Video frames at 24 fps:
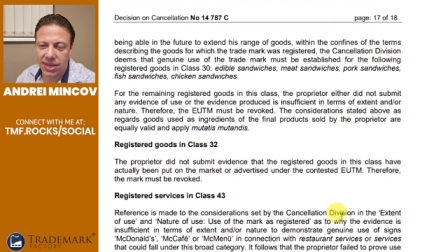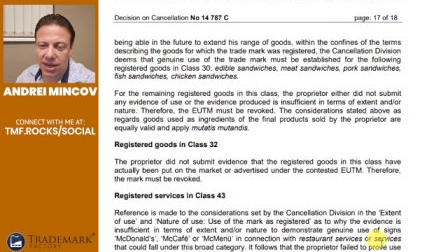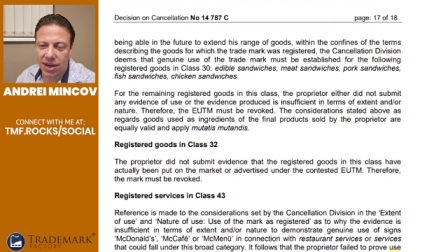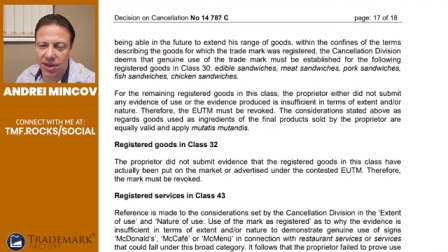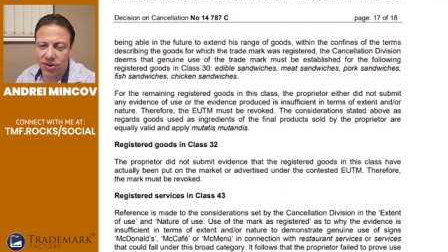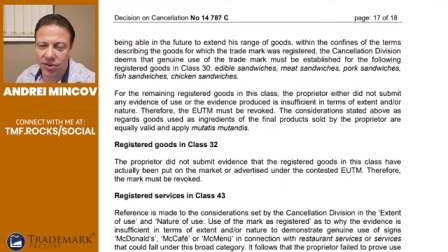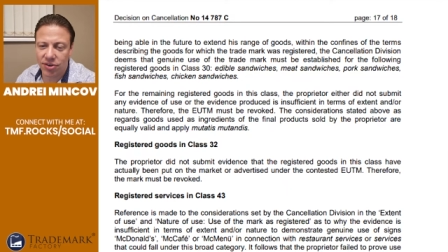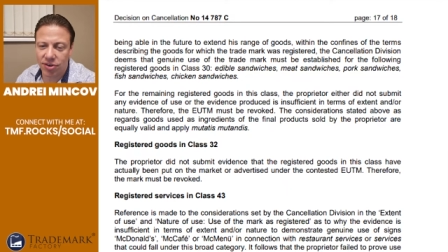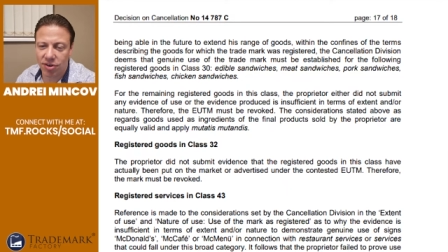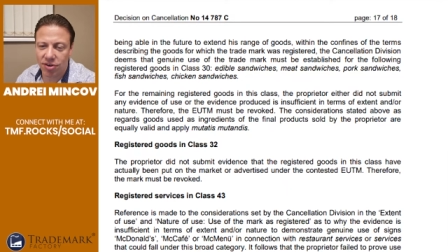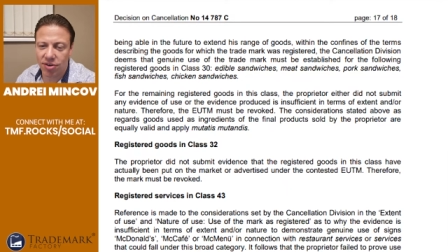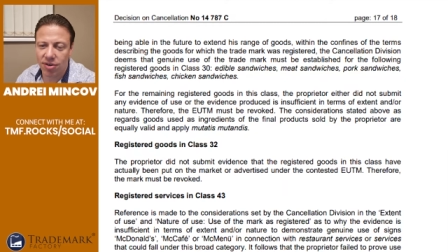
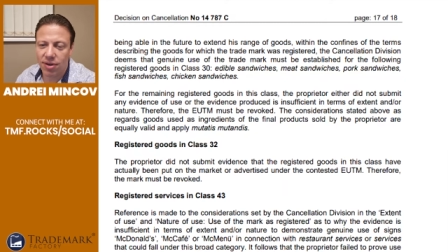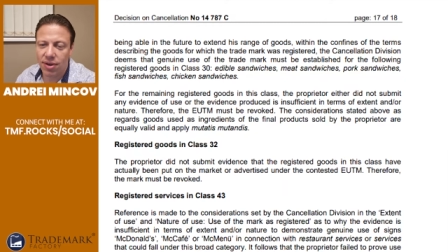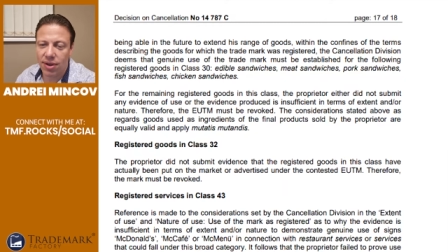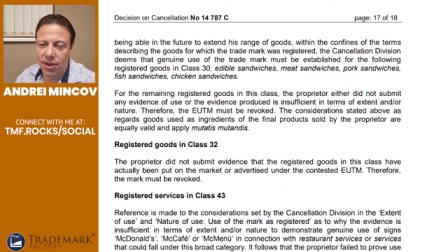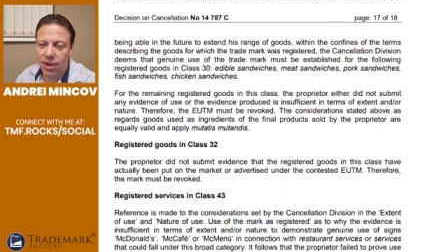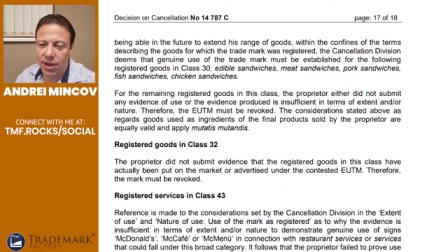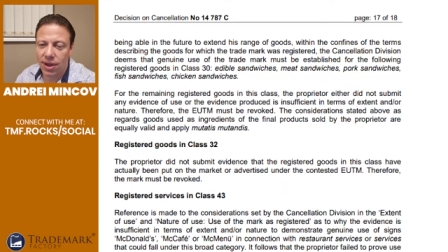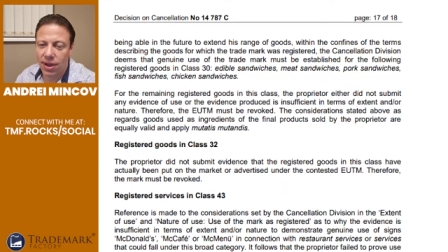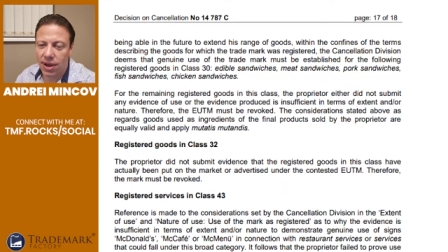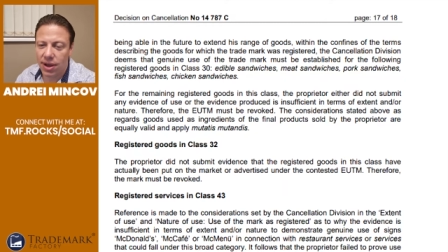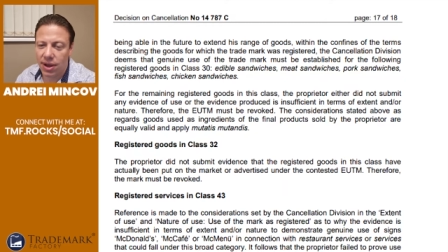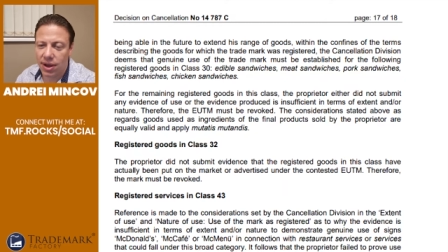under
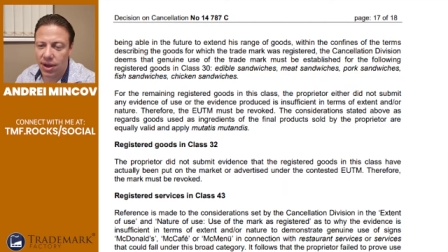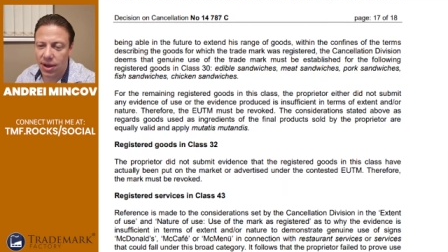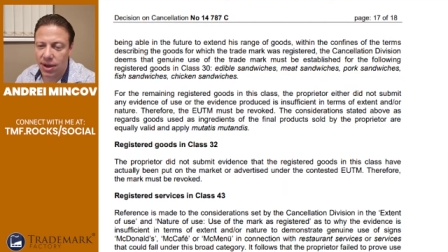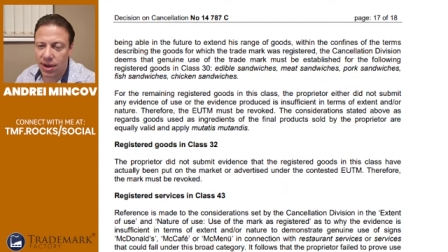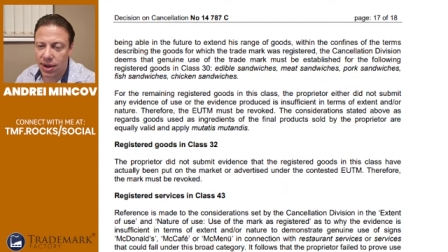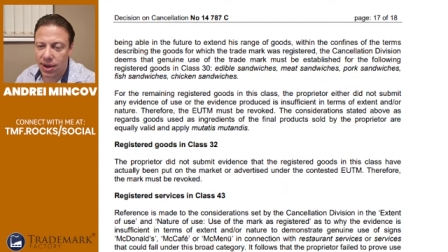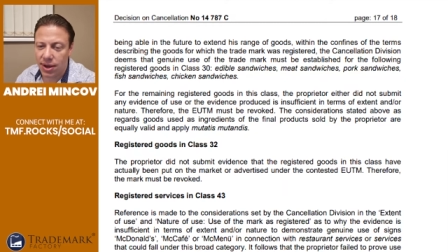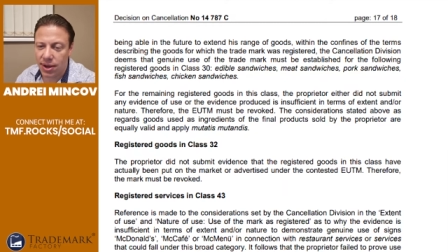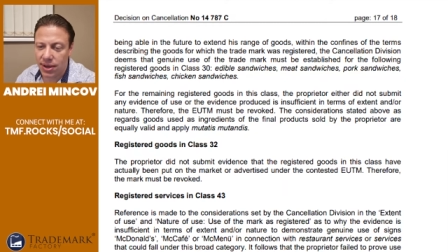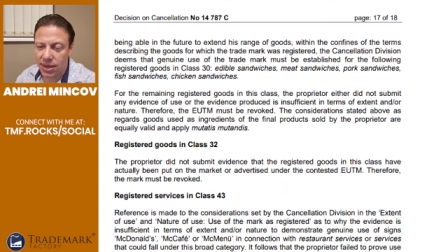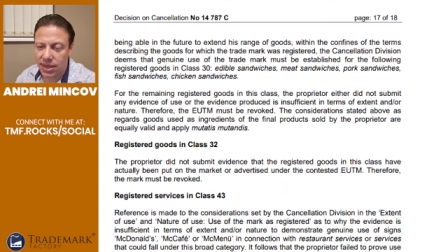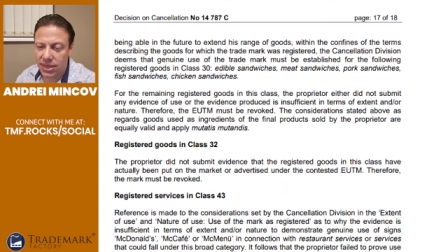
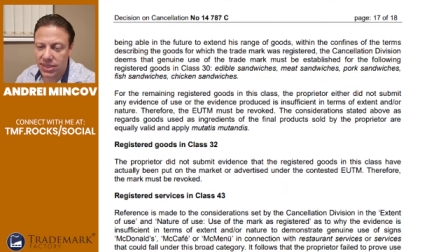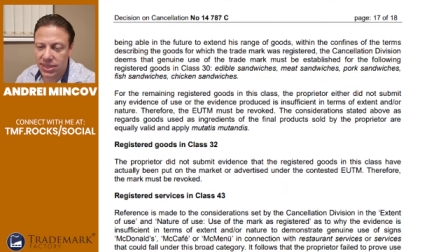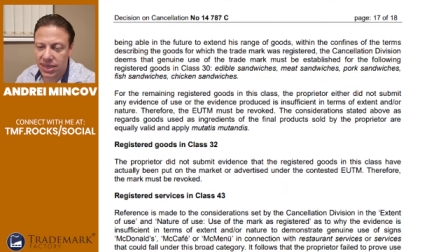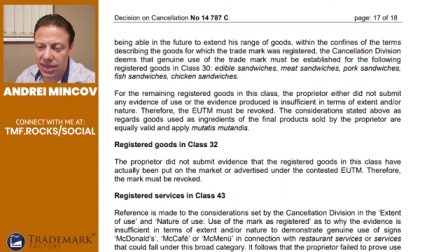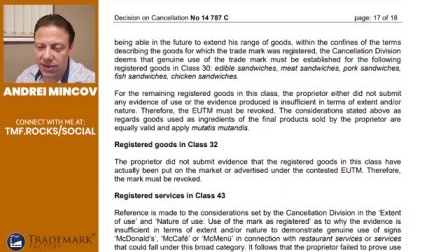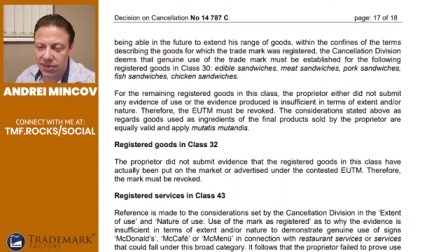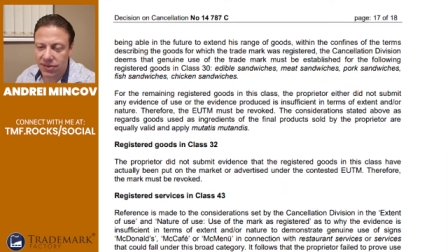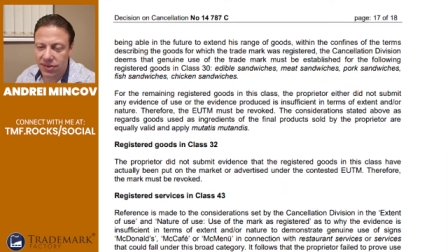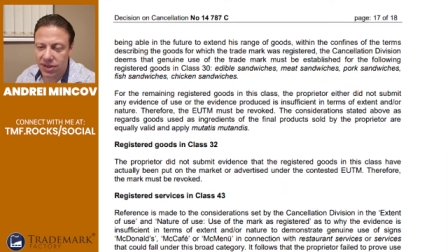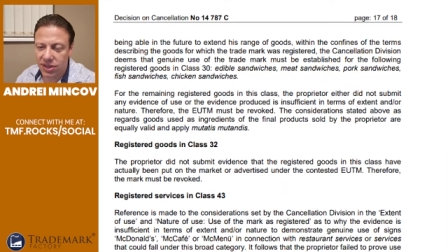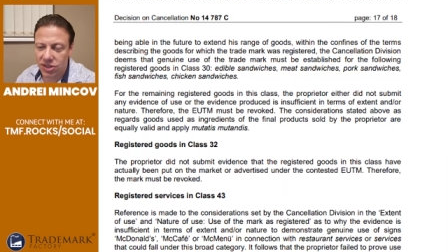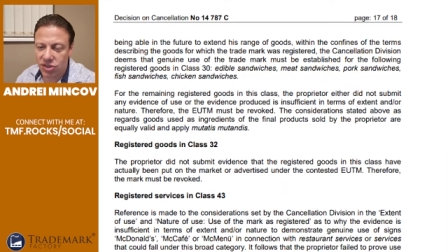uh,
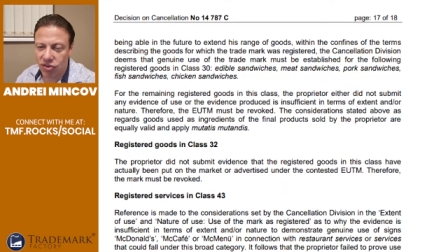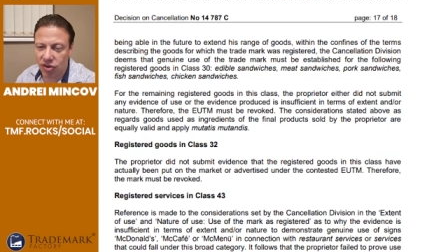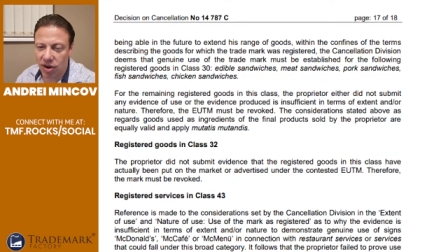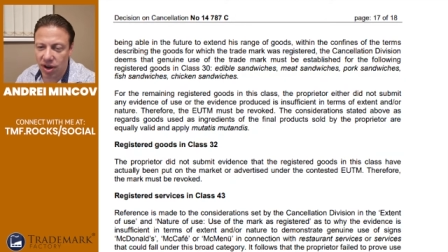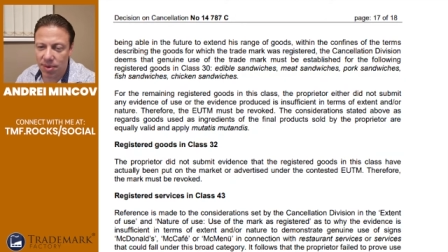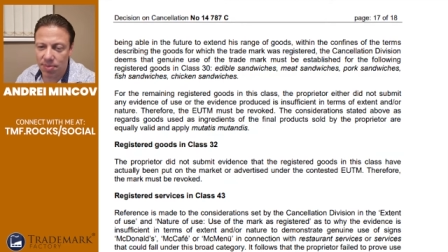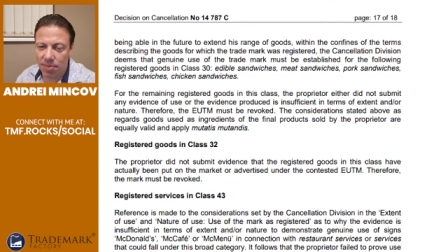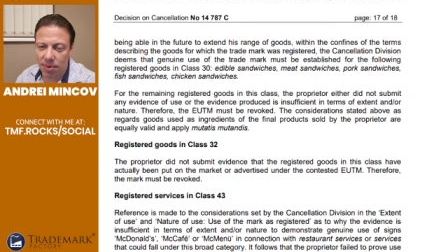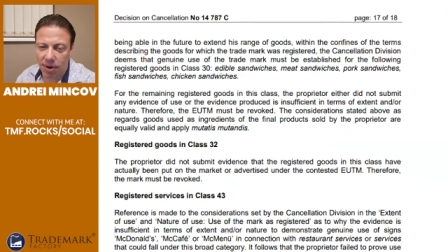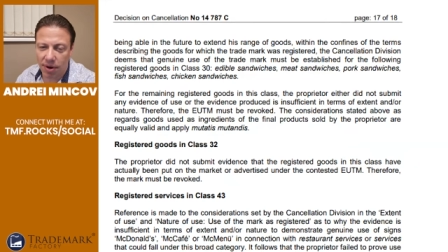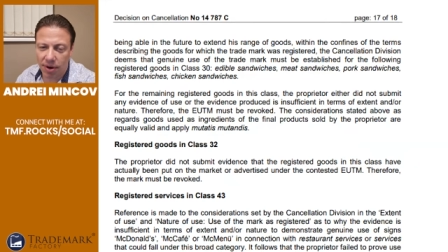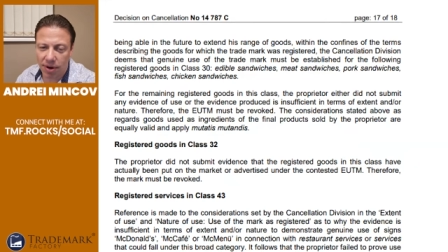contested
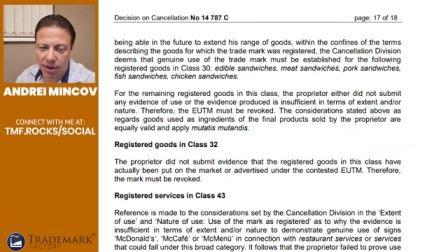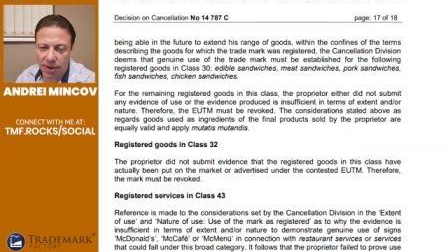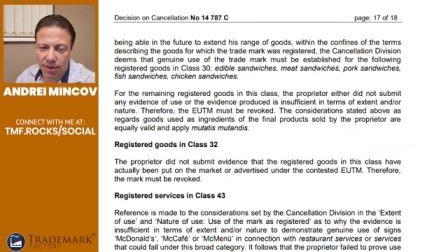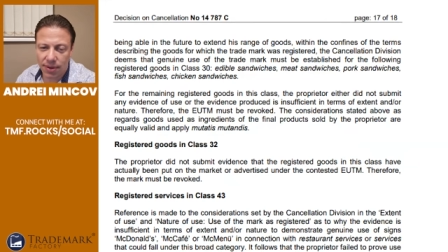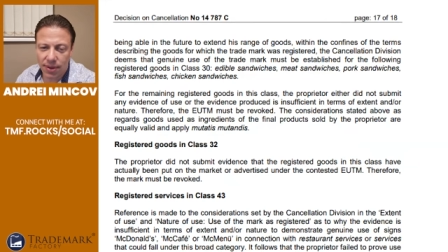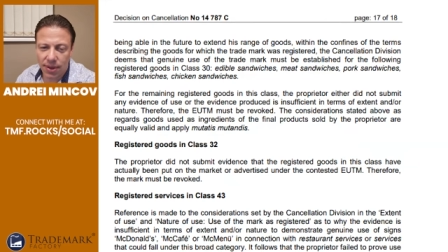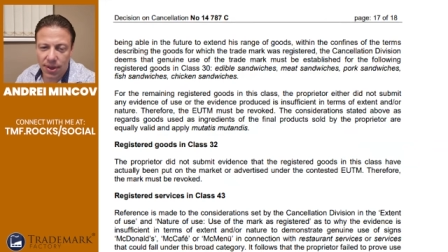trademark,